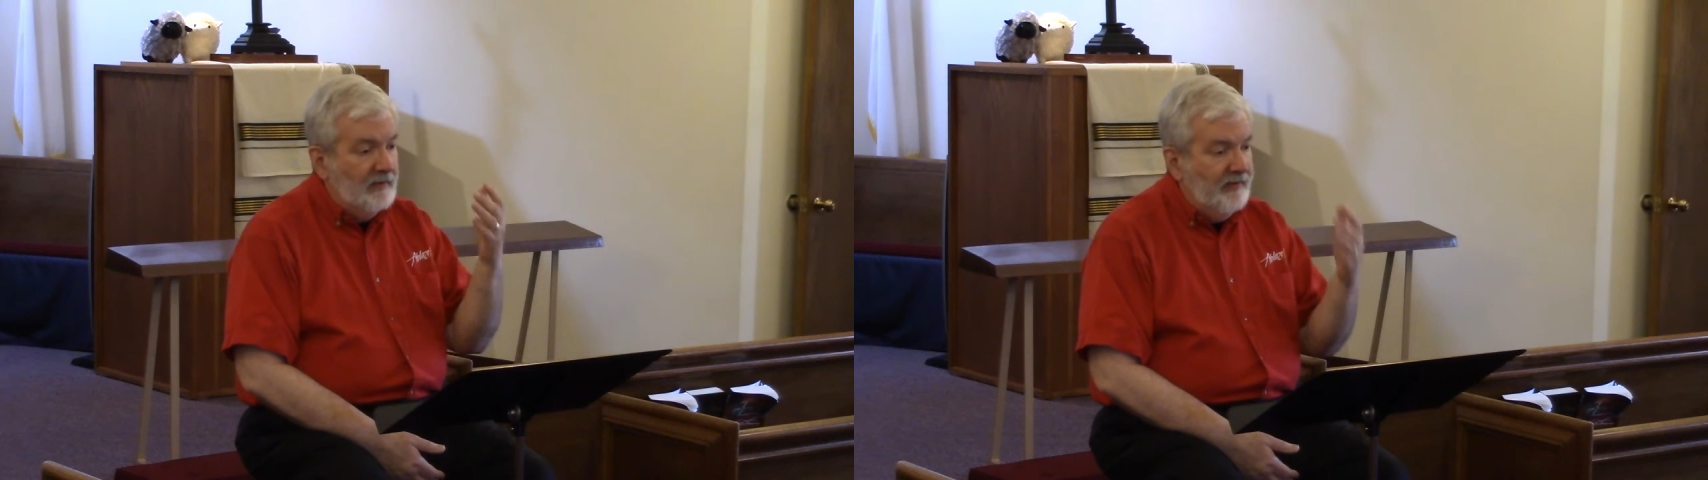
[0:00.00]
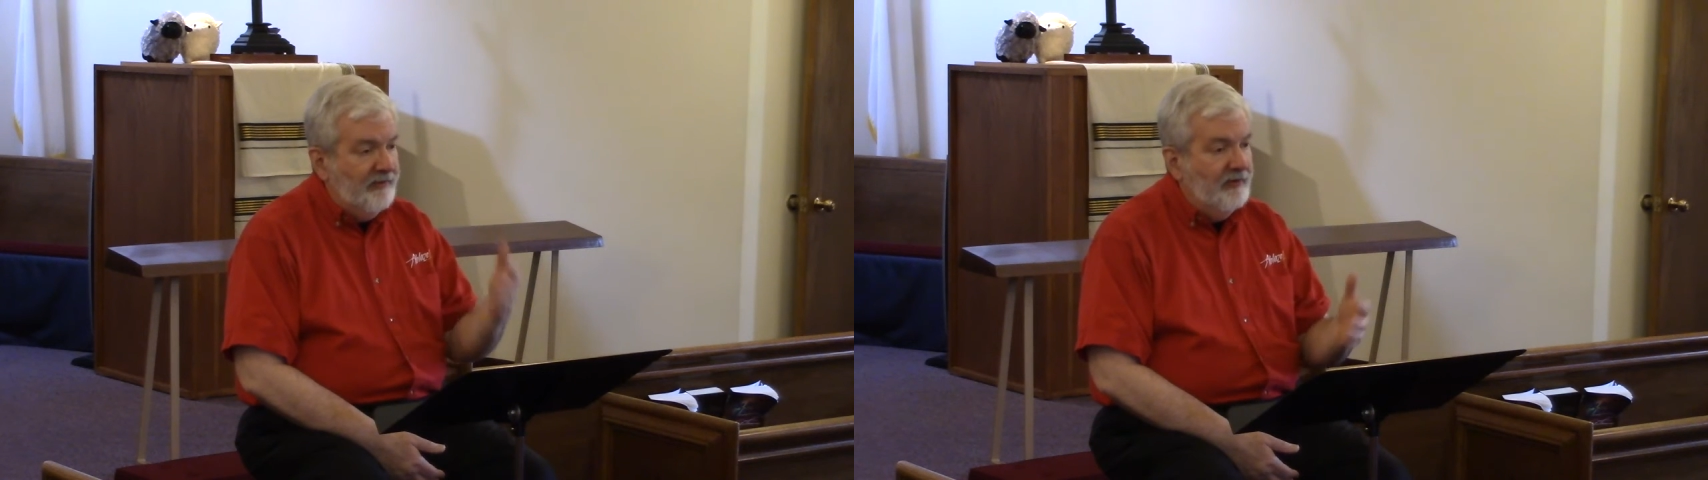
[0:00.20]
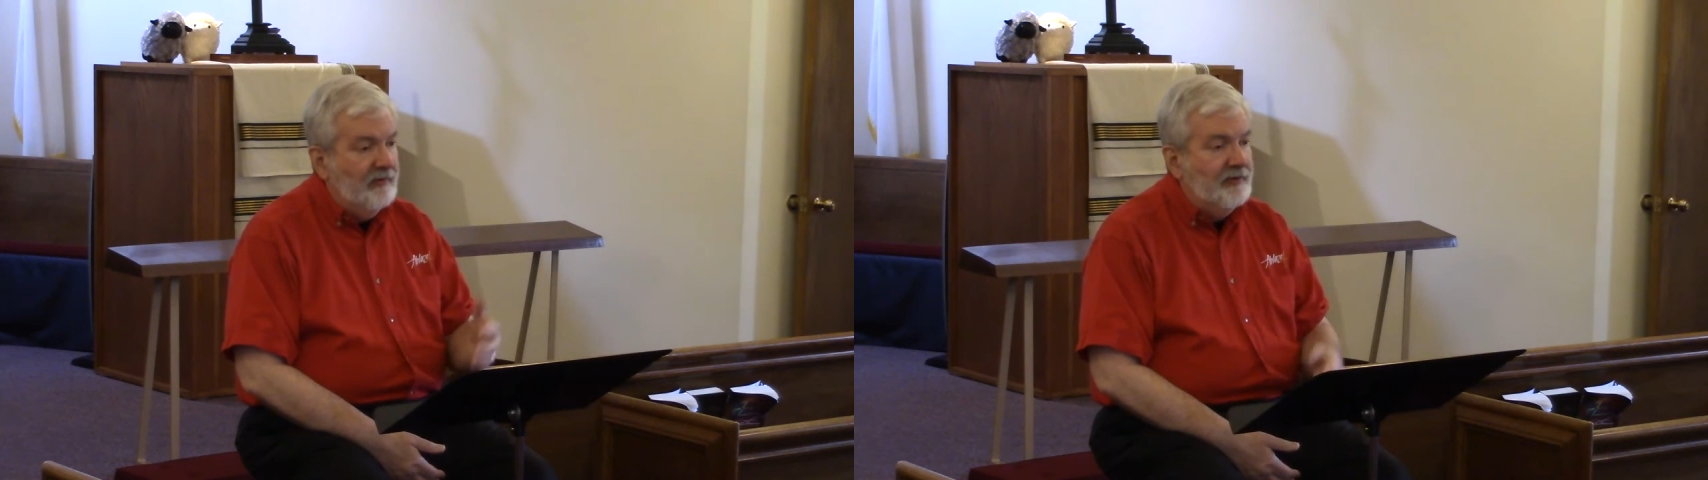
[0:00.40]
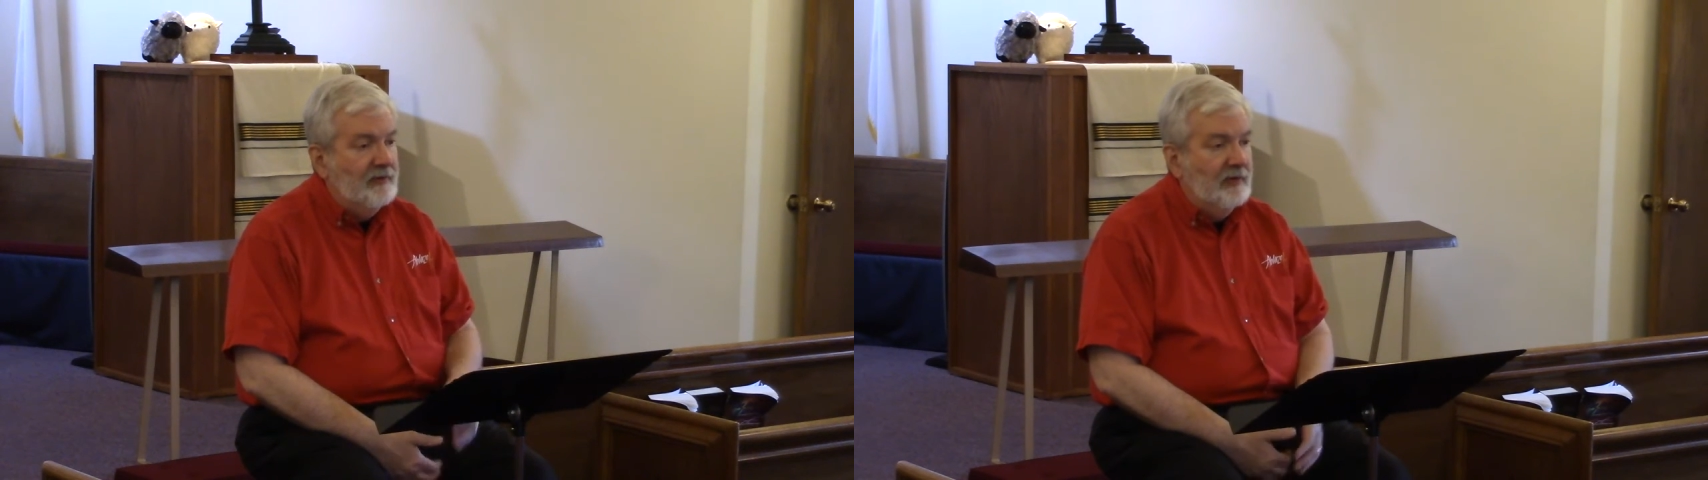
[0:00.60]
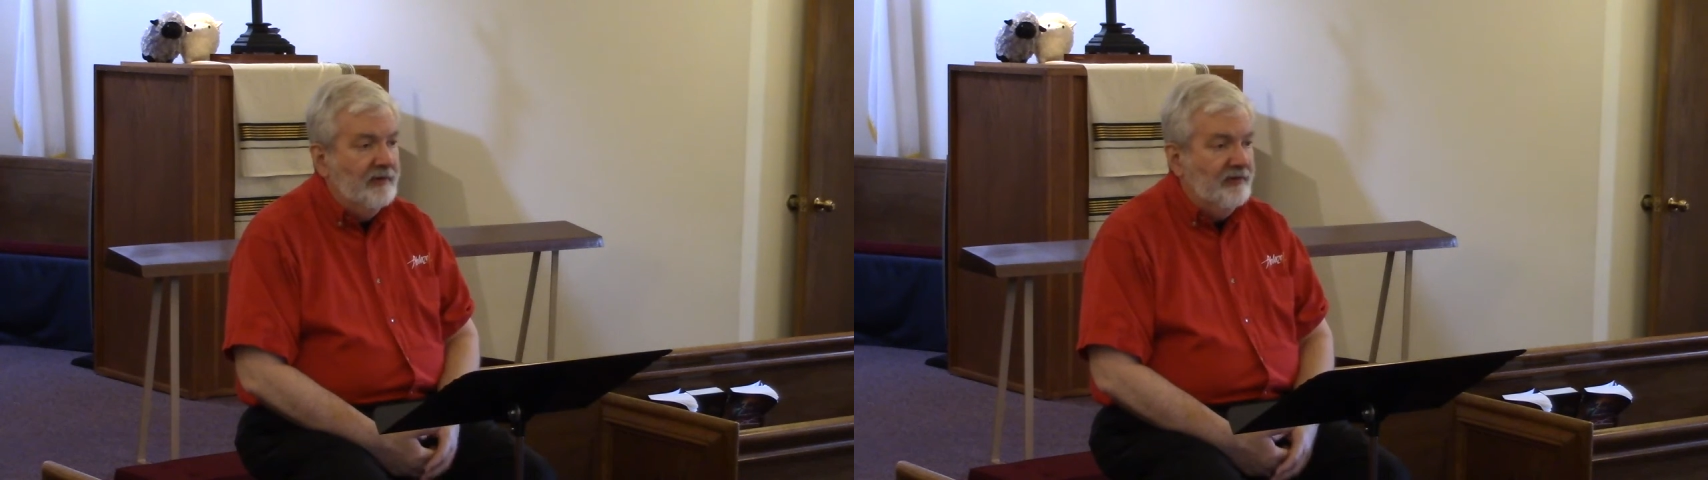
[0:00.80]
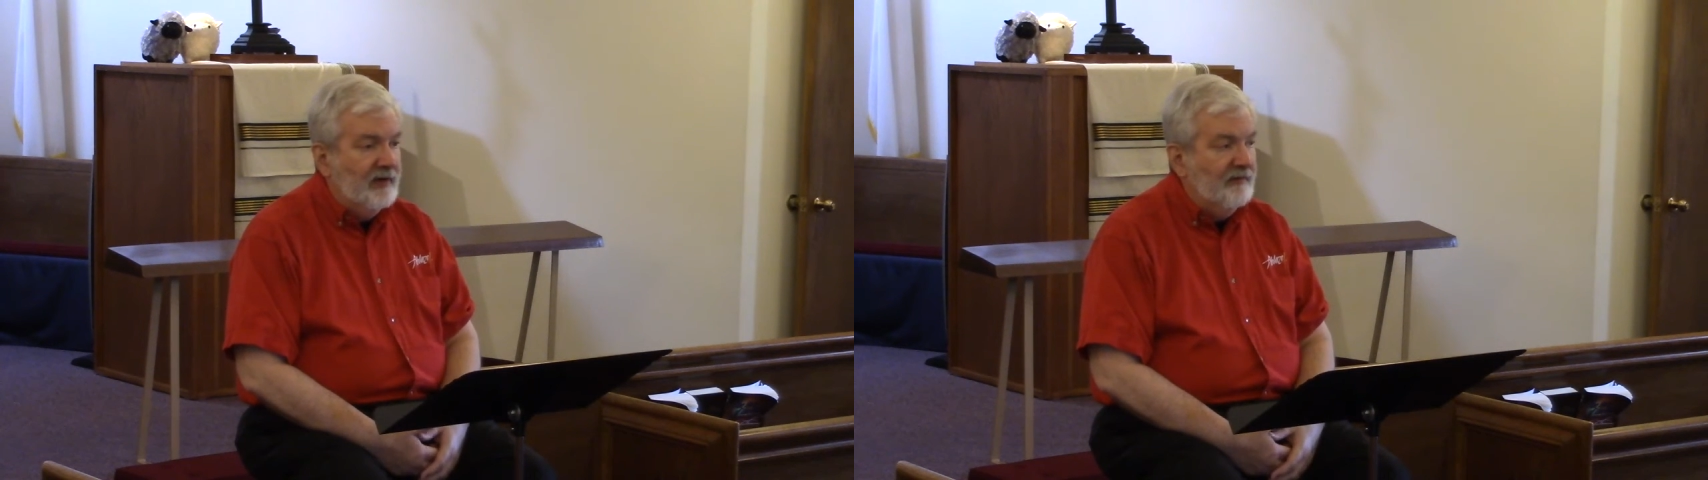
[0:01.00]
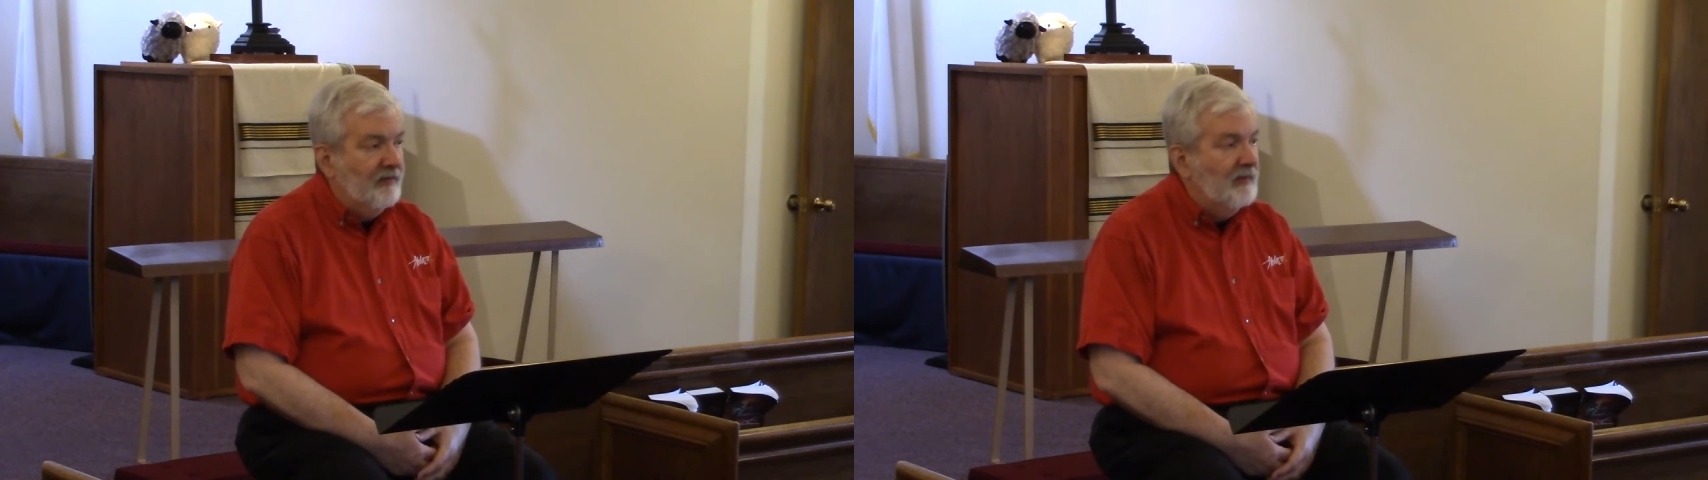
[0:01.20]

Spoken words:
this is what the Lord has done for